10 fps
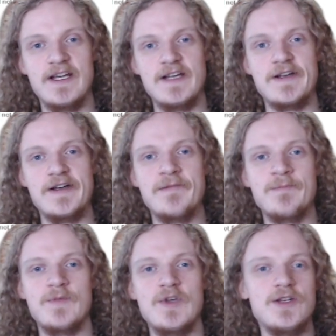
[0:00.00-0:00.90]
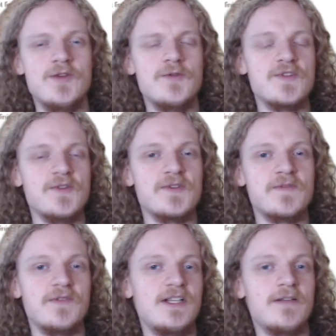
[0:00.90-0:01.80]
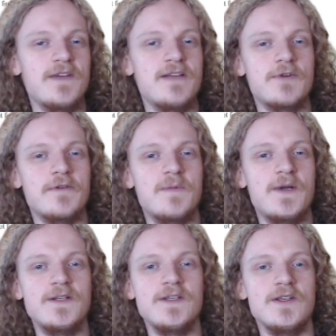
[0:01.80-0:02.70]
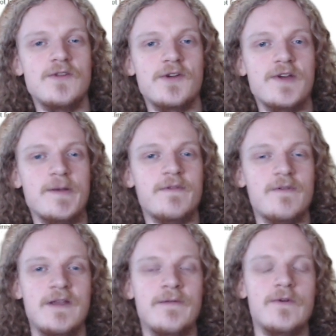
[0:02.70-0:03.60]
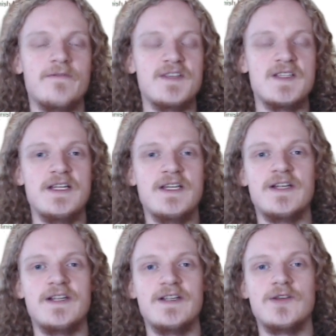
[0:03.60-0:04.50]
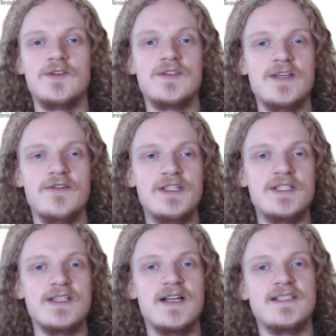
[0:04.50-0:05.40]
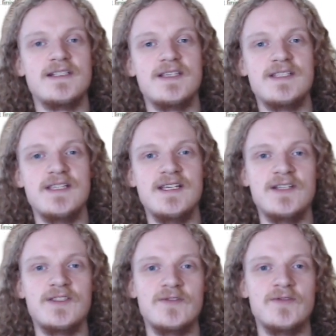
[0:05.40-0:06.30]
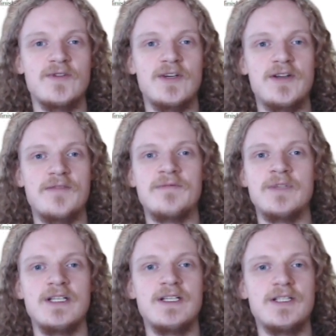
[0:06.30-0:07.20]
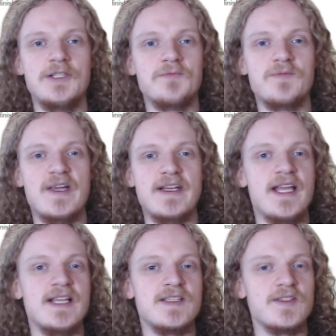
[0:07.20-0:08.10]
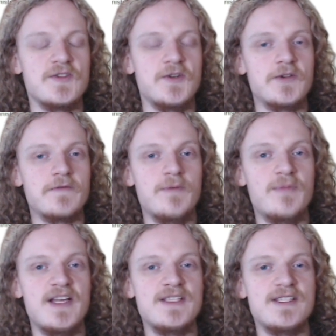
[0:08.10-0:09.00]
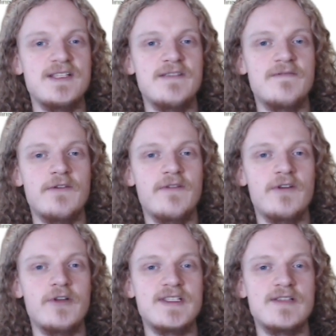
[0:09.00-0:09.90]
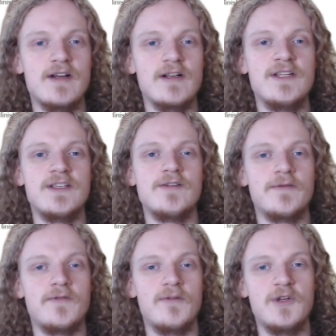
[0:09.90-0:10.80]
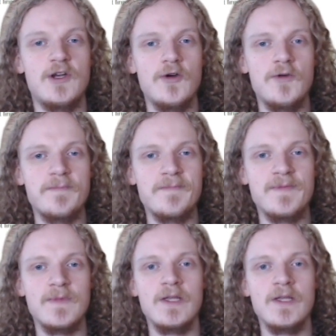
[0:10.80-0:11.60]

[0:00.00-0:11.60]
a new sort of little favorite of mine, EUR Cup-3. Obviously, a new series started this year to, I guess, sort of replace the very struggling Euro Formula Open.